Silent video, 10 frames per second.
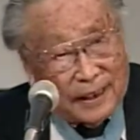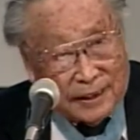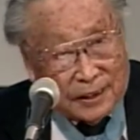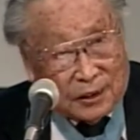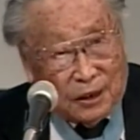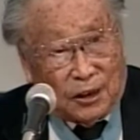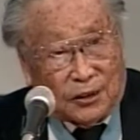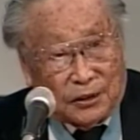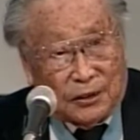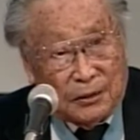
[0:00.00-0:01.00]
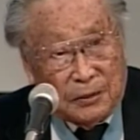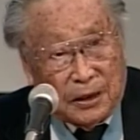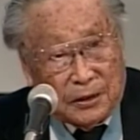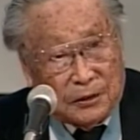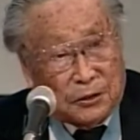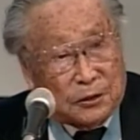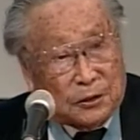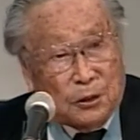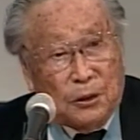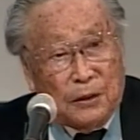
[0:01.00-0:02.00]
I just lost it then. I
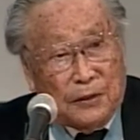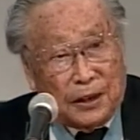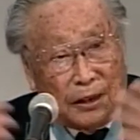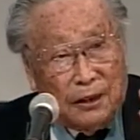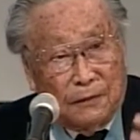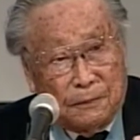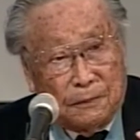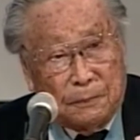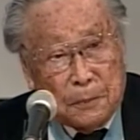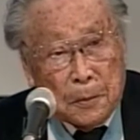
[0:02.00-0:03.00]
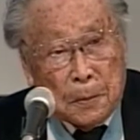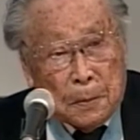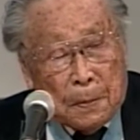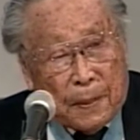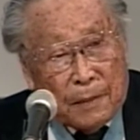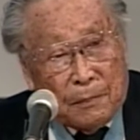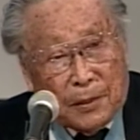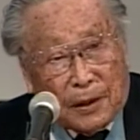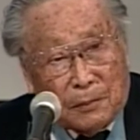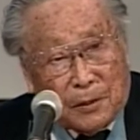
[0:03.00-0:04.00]
threw everything off,
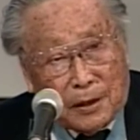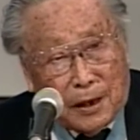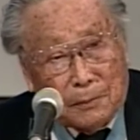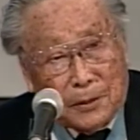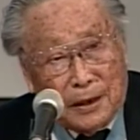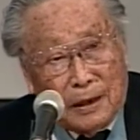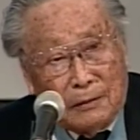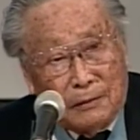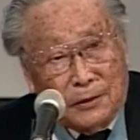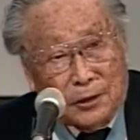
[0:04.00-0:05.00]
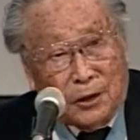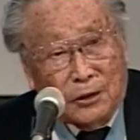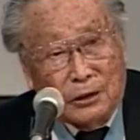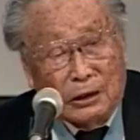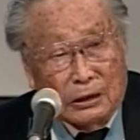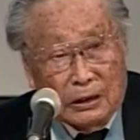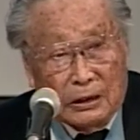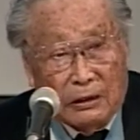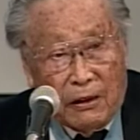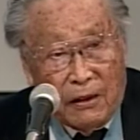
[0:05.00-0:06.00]
picked up Thompson, and I charged the hill and